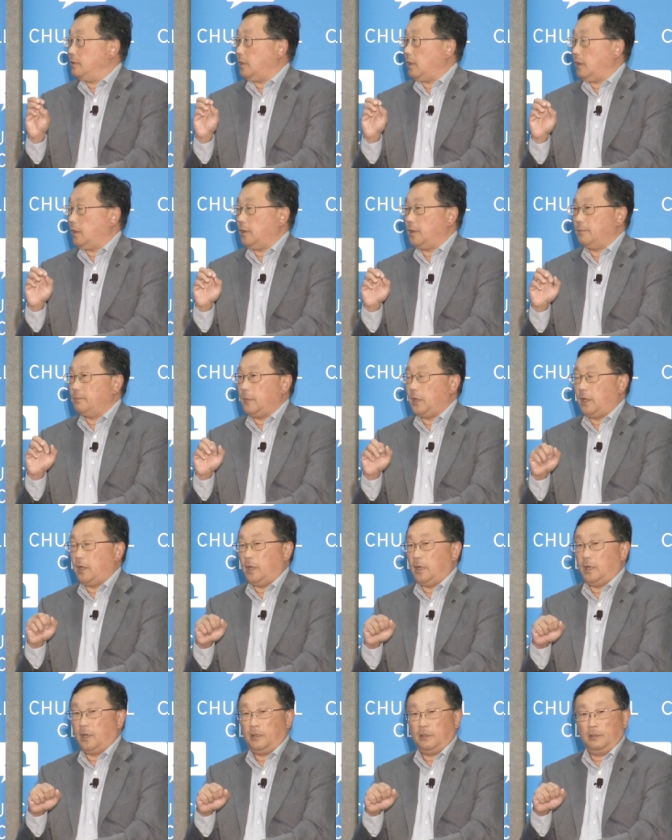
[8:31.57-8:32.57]
Um,
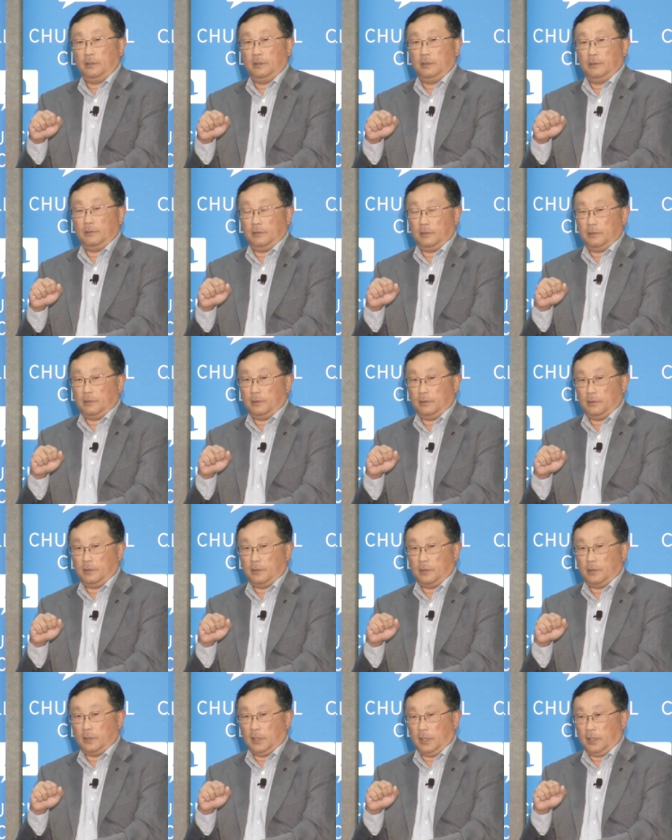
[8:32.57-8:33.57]
and,
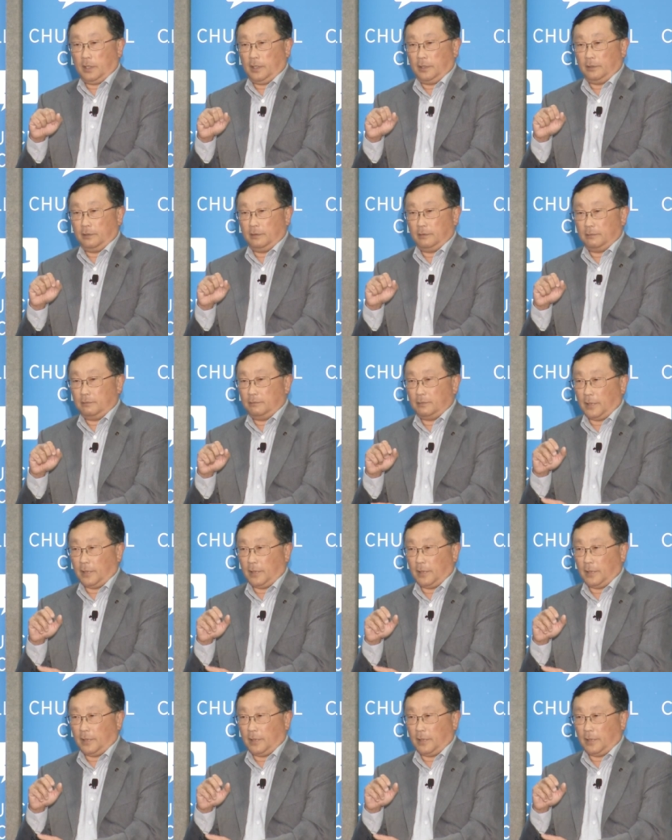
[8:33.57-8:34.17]
and